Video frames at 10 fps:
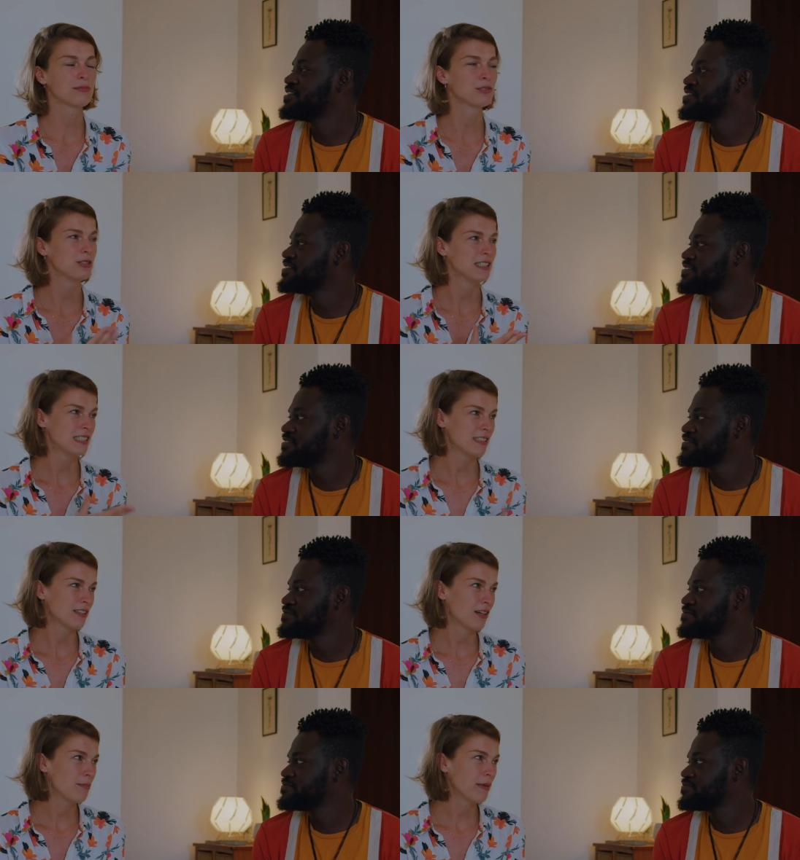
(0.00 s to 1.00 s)
Speaker 1: the opportunity
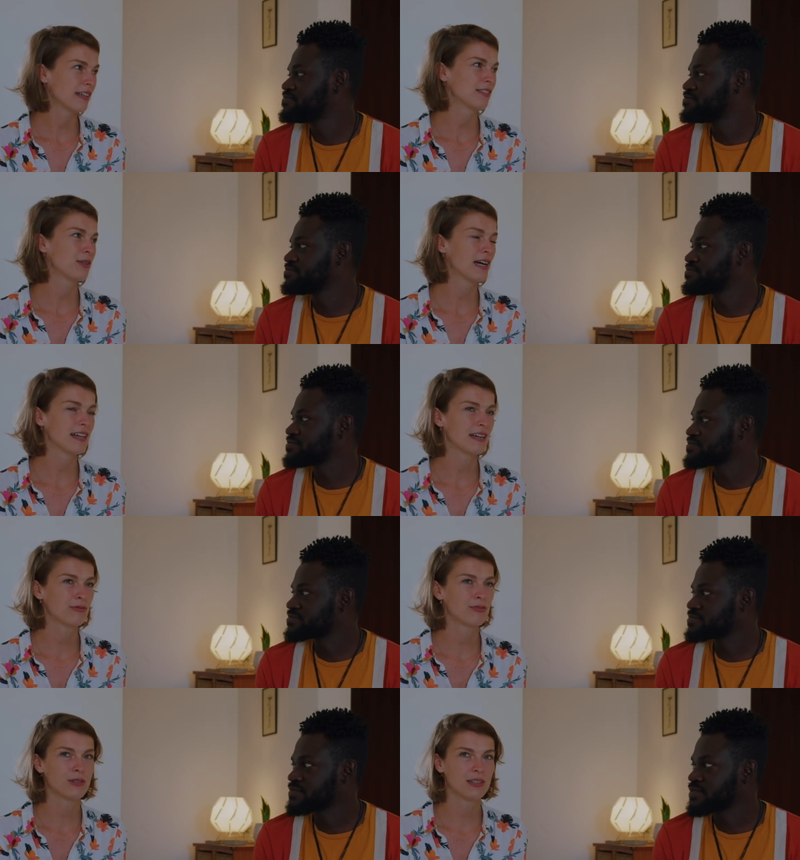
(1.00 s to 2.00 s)
to come back to Ghana
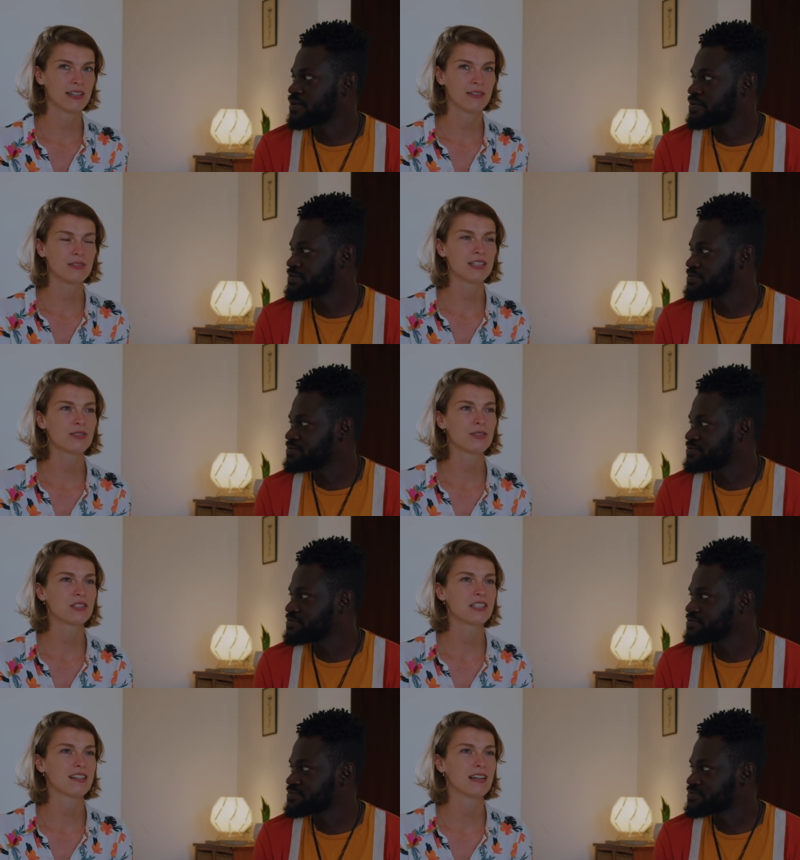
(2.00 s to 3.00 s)
for a
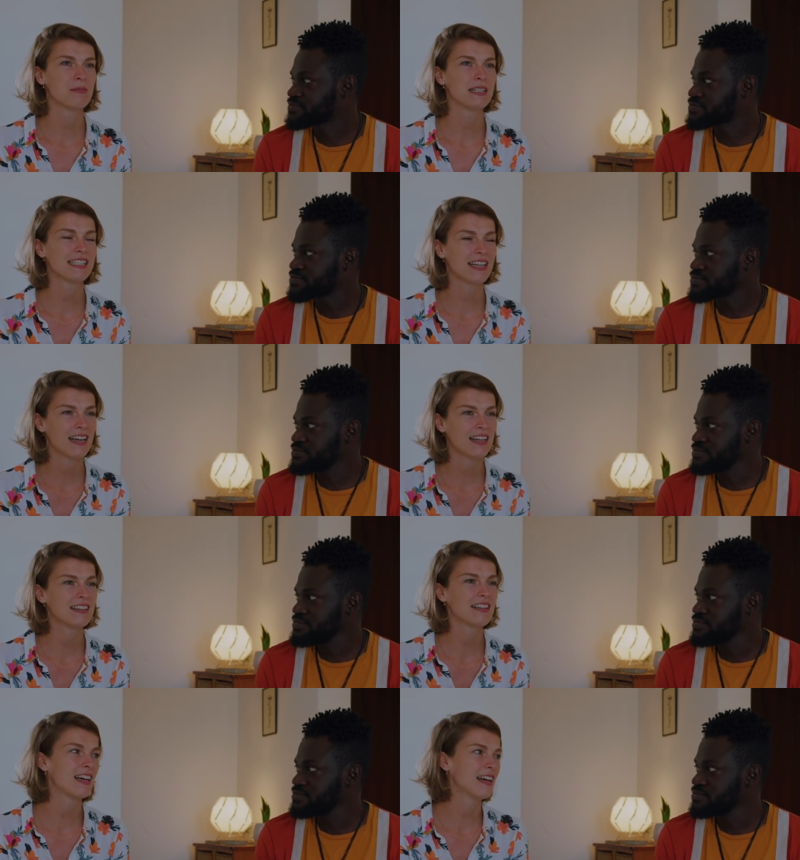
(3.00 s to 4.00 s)
research assignment,
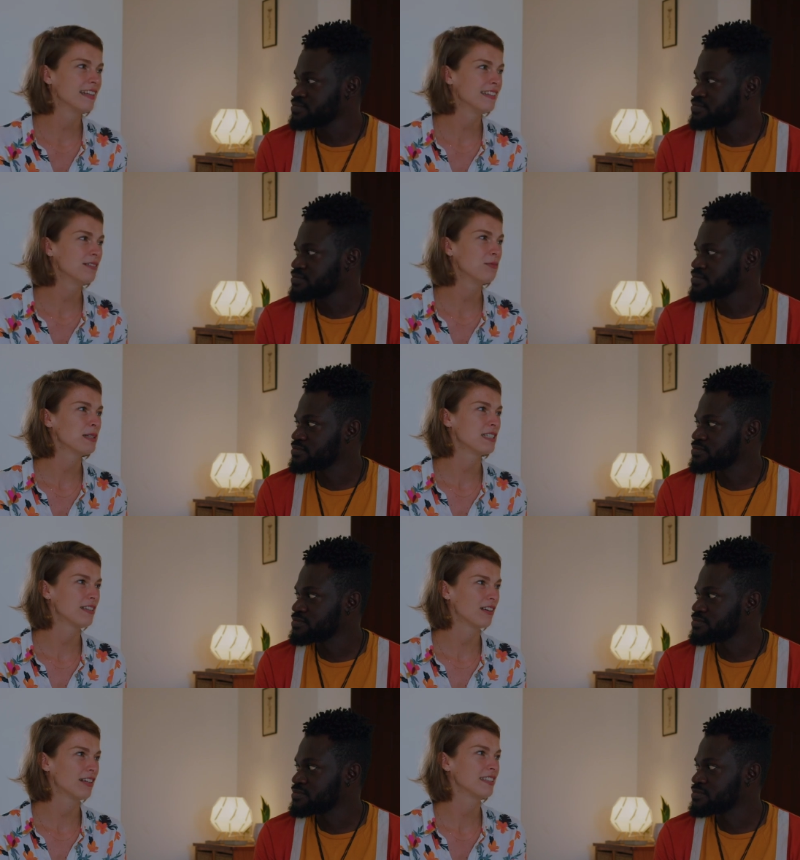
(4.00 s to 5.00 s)
and then we
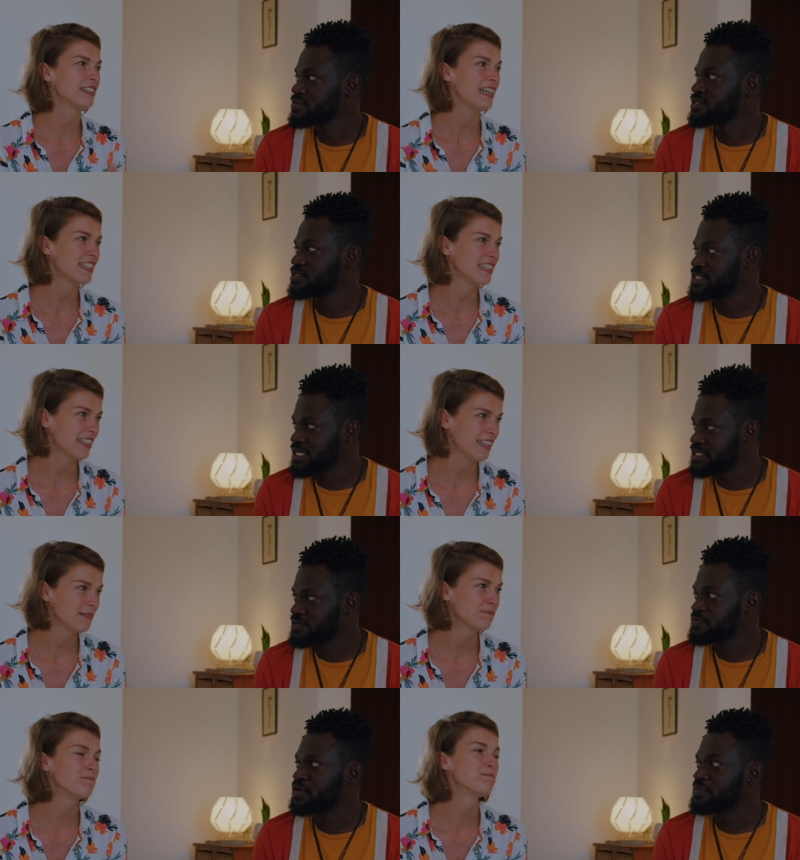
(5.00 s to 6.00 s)
started dating.
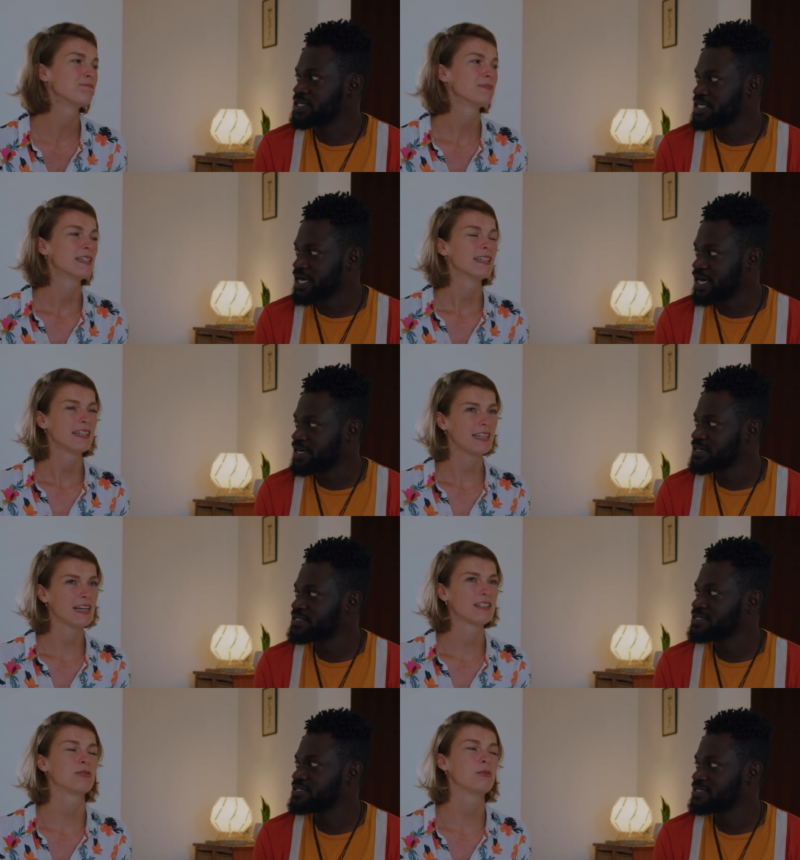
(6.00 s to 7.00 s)
Dating
Speaker 2: properly, yeah.
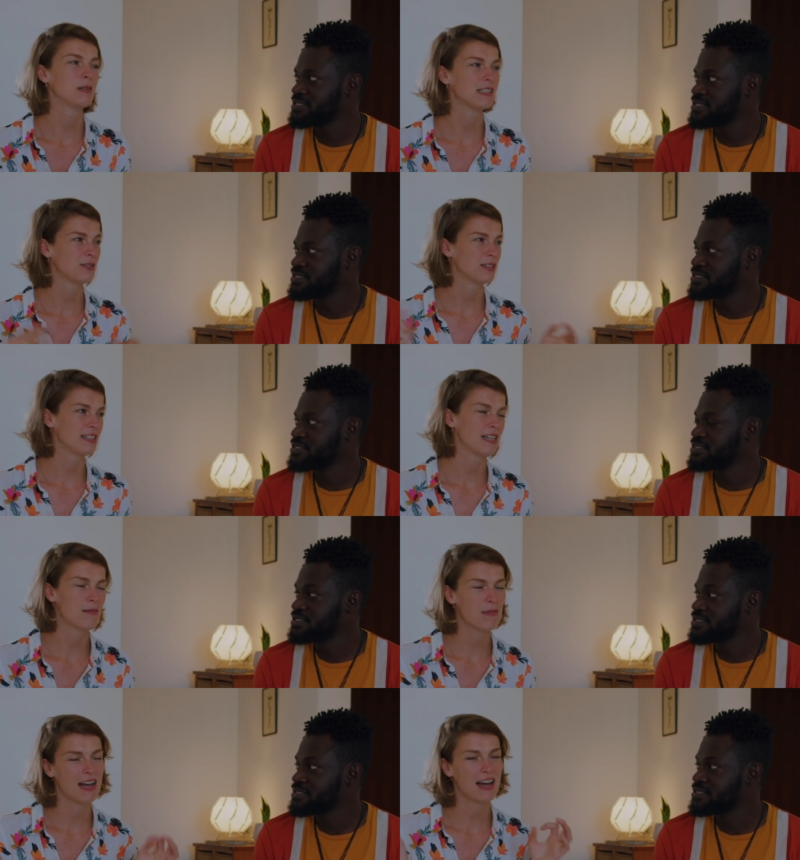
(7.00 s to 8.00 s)
Yeah,
Speaker 1: so we went to
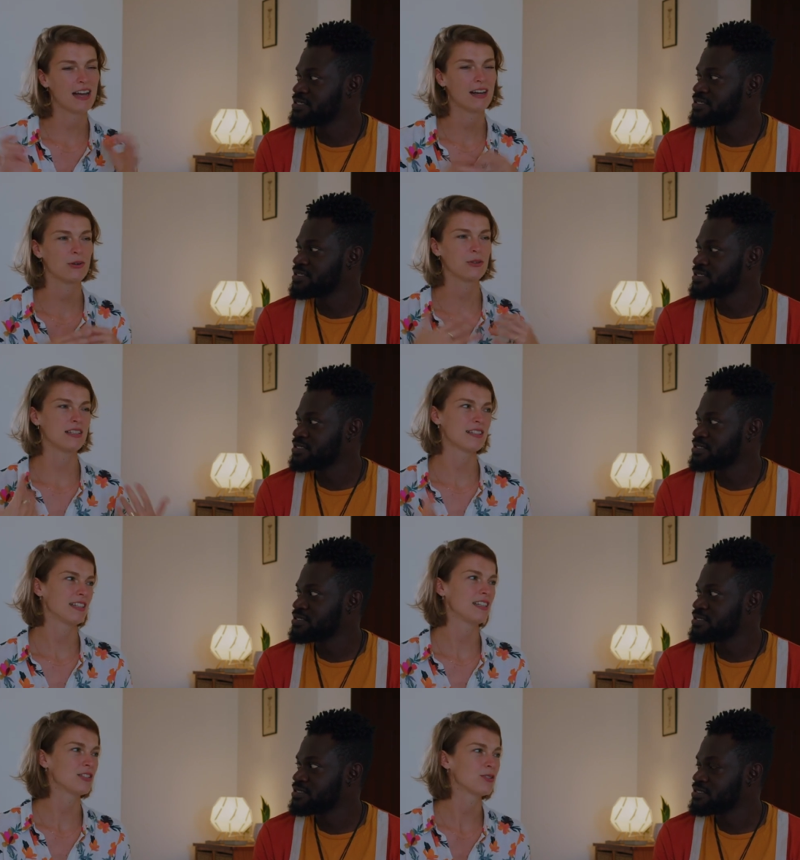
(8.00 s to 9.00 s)
cinema, all these
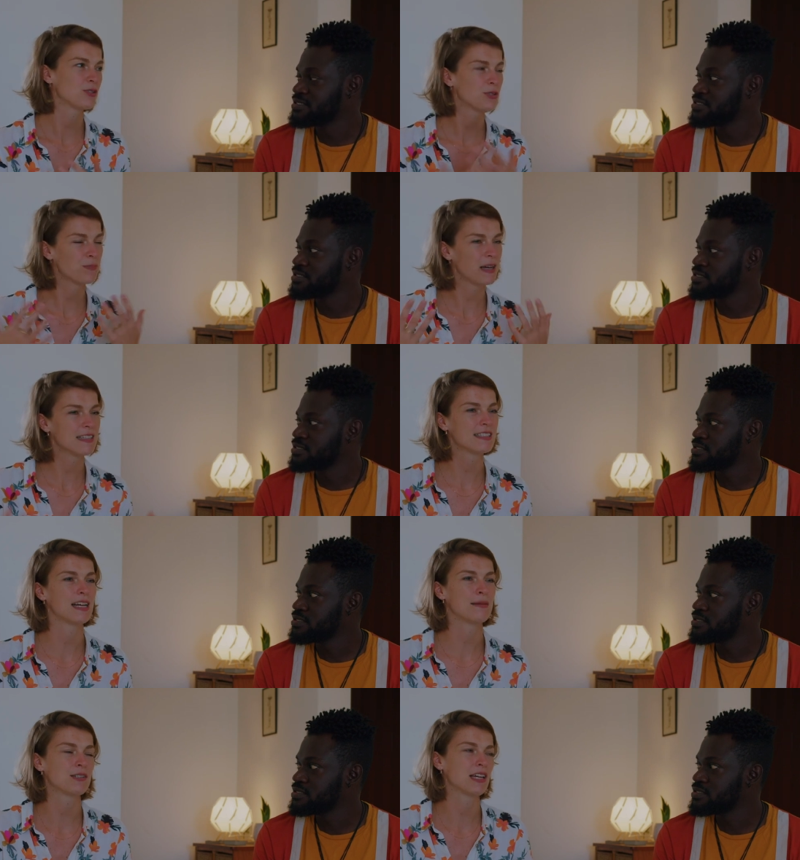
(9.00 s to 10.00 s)
things, just spend
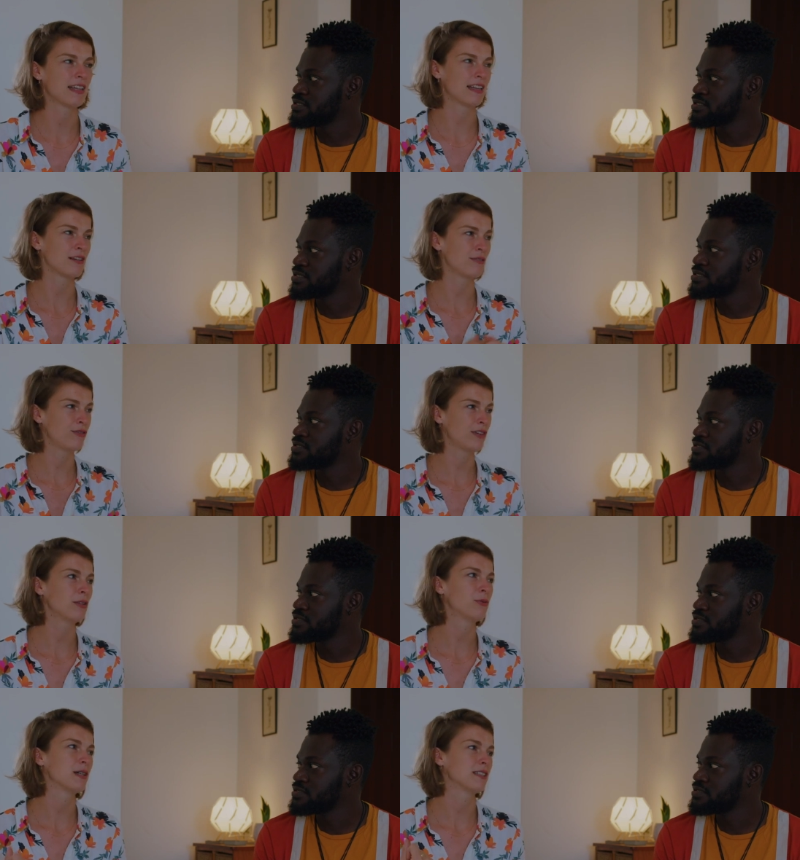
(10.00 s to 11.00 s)
time together, and
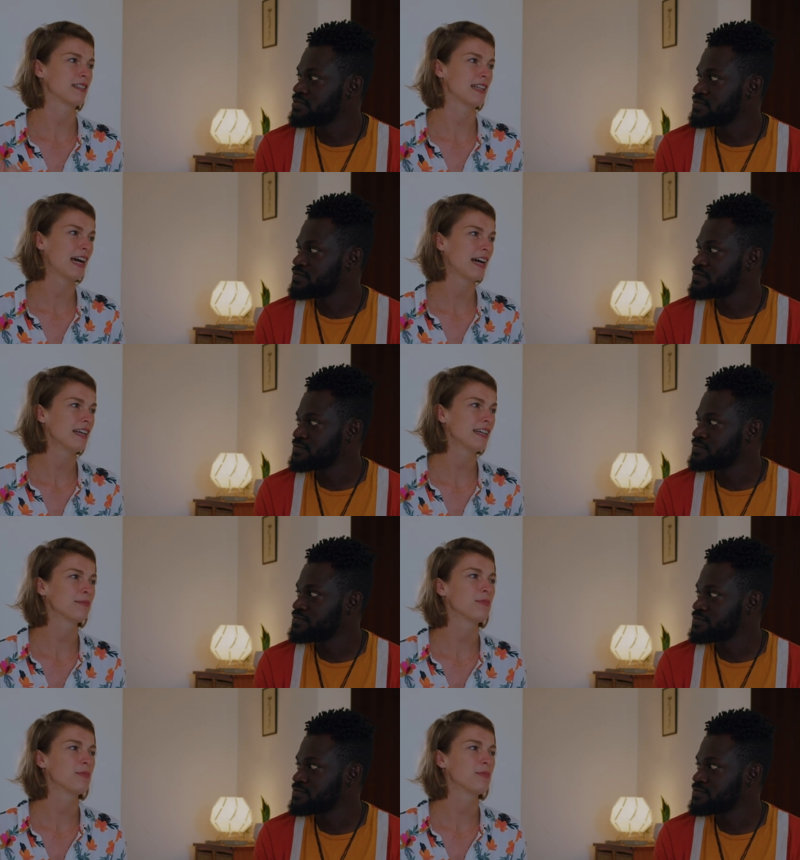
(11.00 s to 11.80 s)
feel what's like.